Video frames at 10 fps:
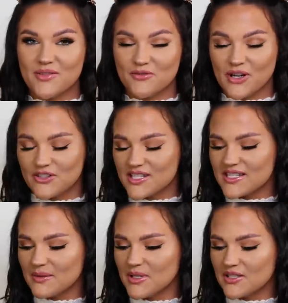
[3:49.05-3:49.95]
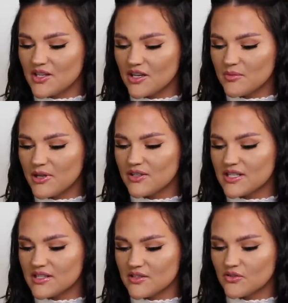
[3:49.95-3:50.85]
the fragrances I'm going to talk about
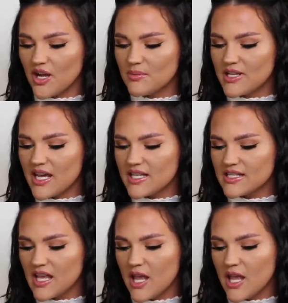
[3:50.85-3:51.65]
is described as.